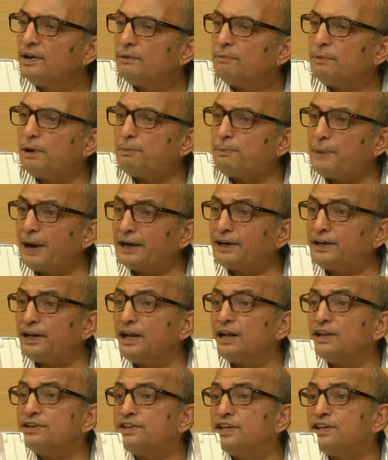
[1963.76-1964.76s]
But
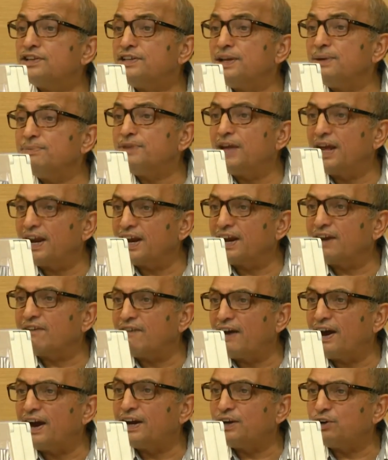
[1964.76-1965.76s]
practical systems are
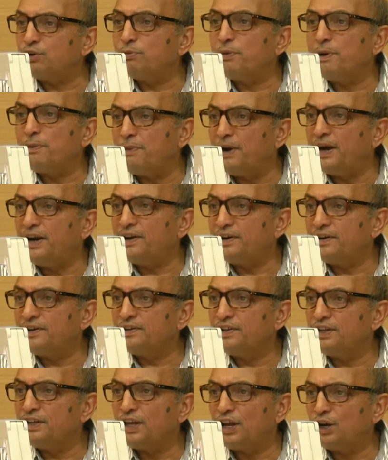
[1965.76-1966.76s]
required to be built.
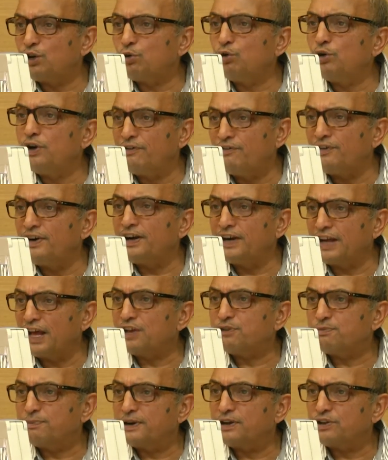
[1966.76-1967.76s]
These are two different
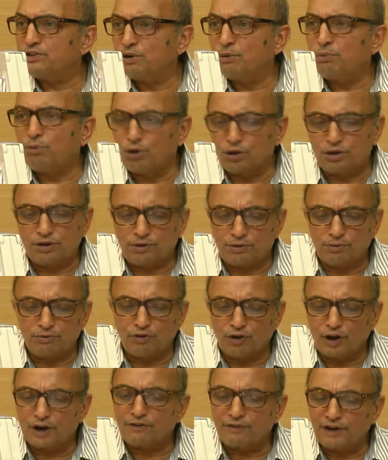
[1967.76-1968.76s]
aspects. So both
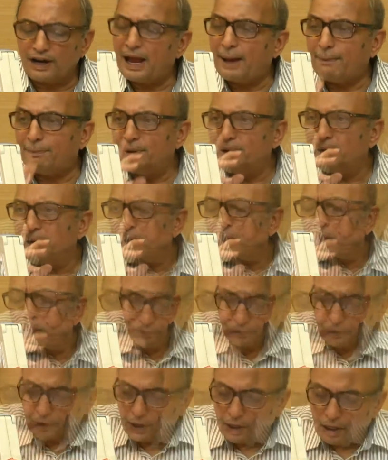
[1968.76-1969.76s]
work will happen.
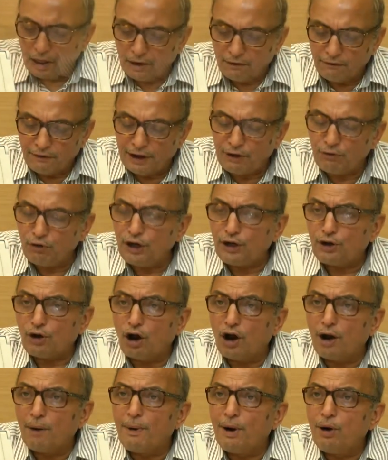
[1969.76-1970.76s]
When we
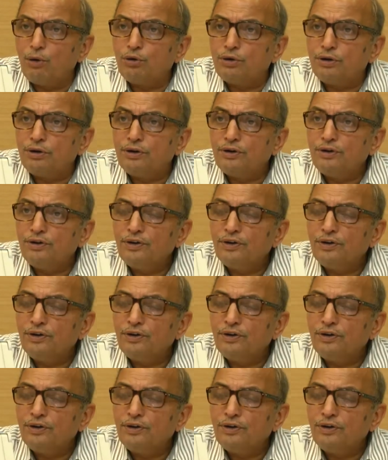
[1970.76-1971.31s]
talk about